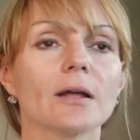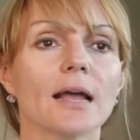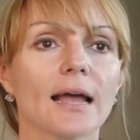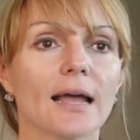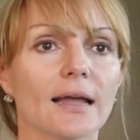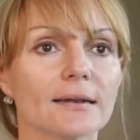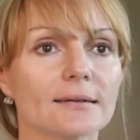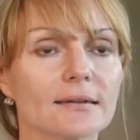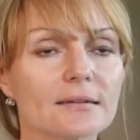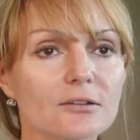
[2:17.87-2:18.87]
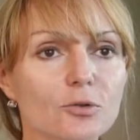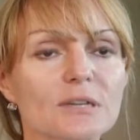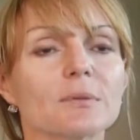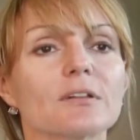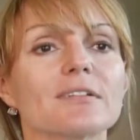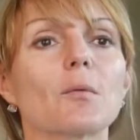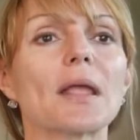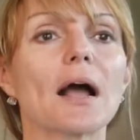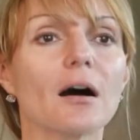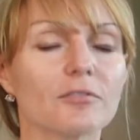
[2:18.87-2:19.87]
and treatments that we
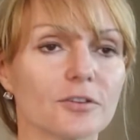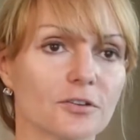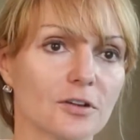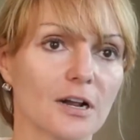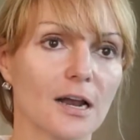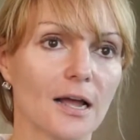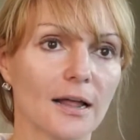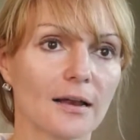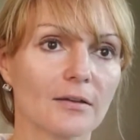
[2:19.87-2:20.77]
offer to the client,